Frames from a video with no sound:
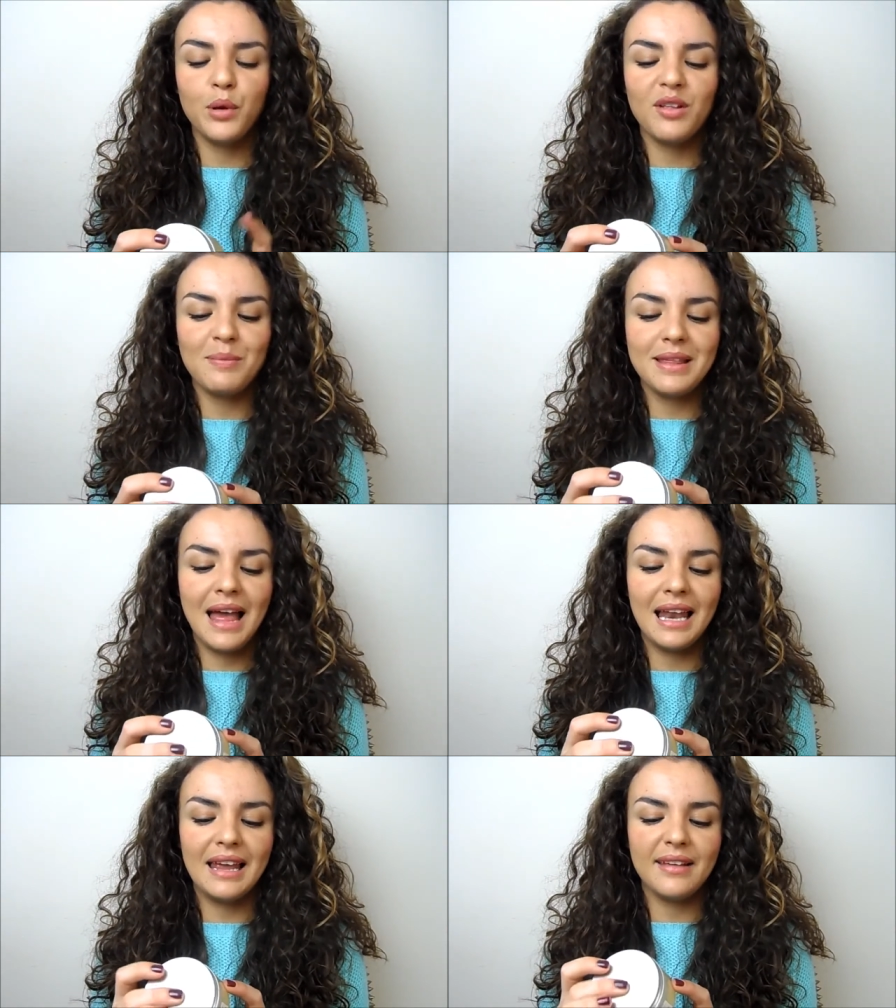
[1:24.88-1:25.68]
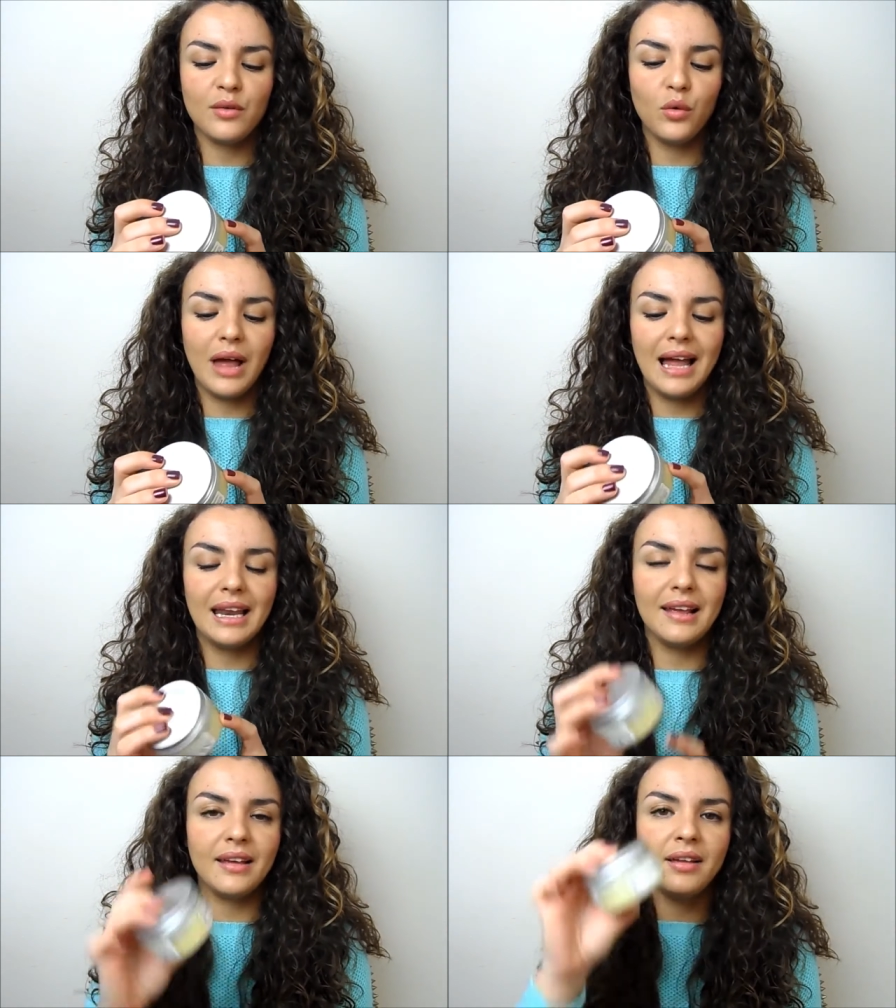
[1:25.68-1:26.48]
Boots Botanics
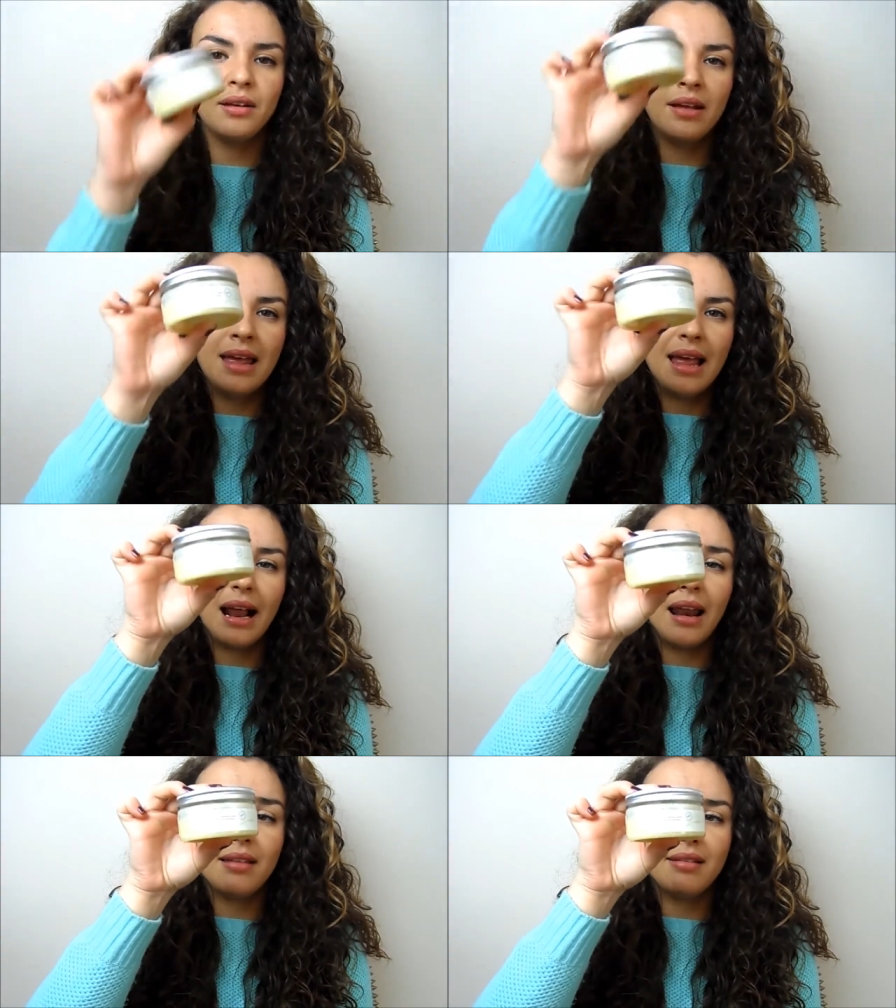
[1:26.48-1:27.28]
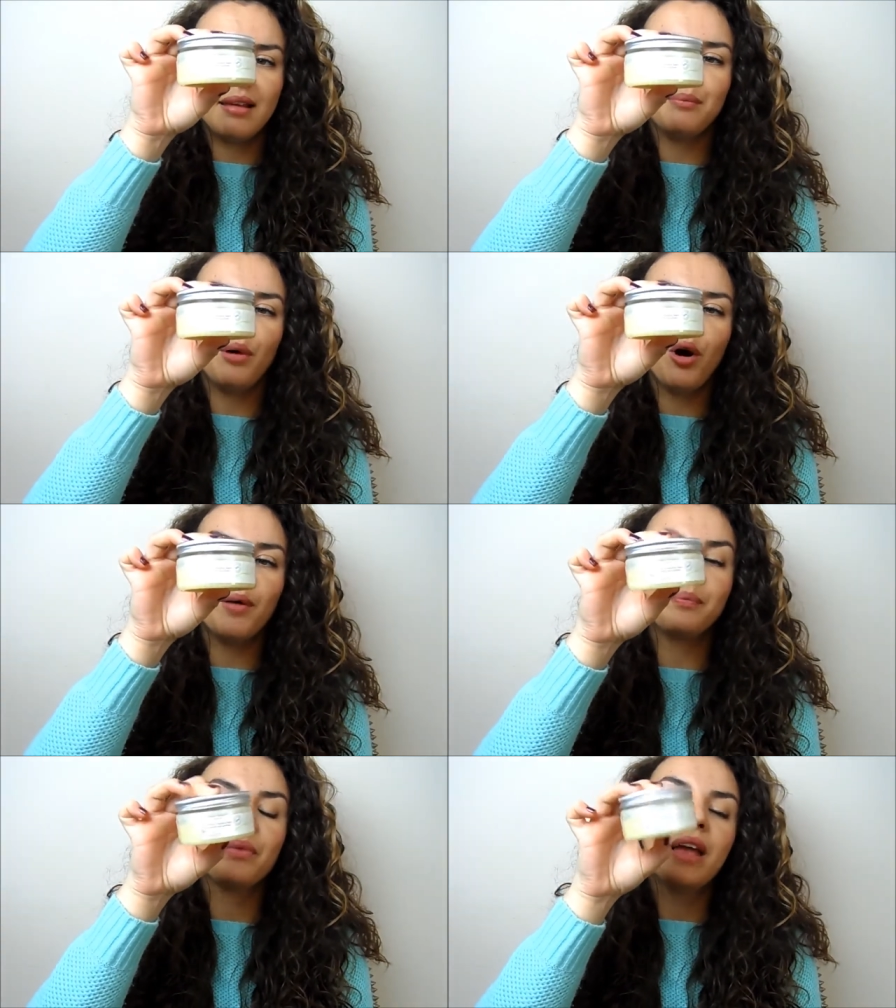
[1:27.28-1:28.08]
Organic Cleansing
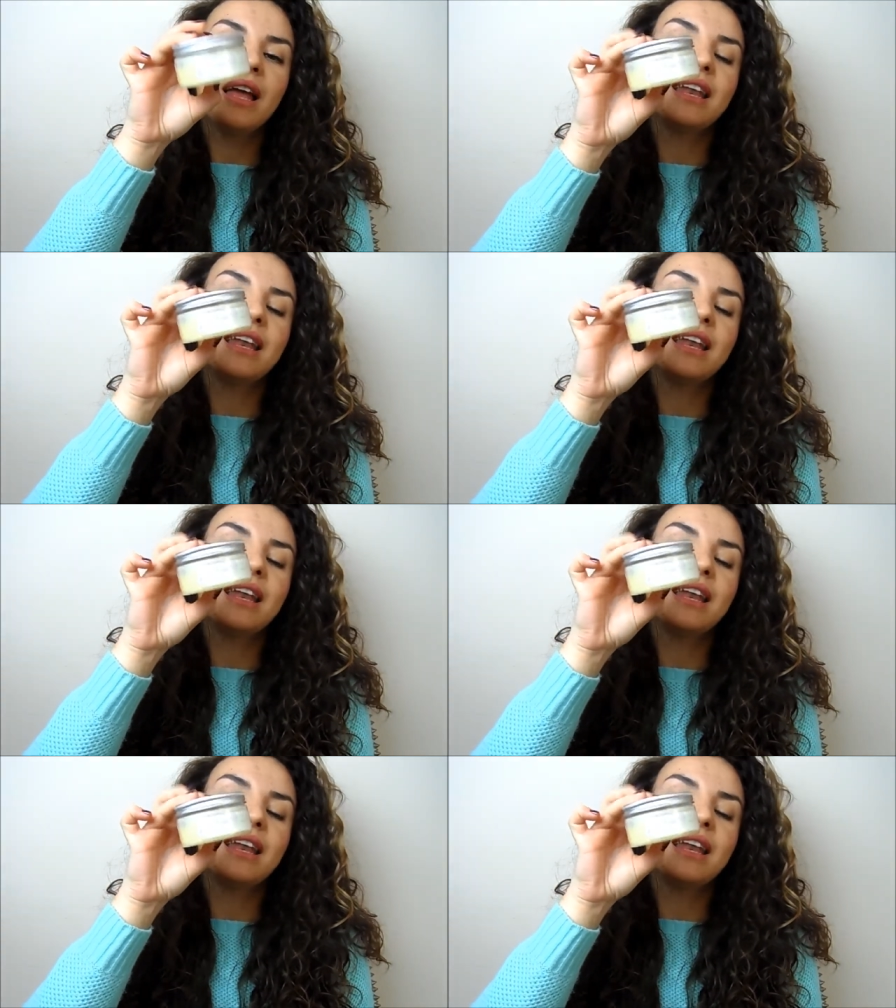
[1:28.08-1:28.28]
Balm.